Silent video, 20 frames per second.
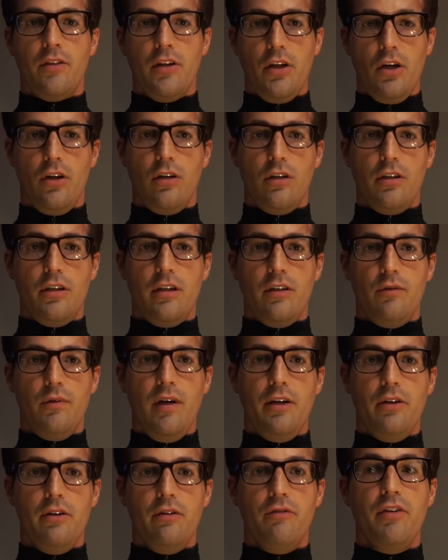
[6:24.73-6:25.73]
the earlier
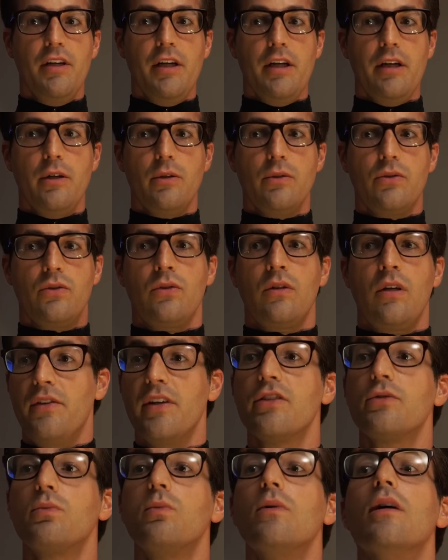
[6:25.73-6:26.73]
Red Hood videos.
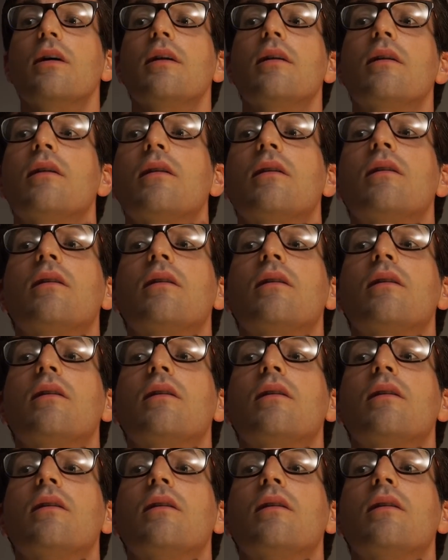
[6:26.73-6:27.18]
This one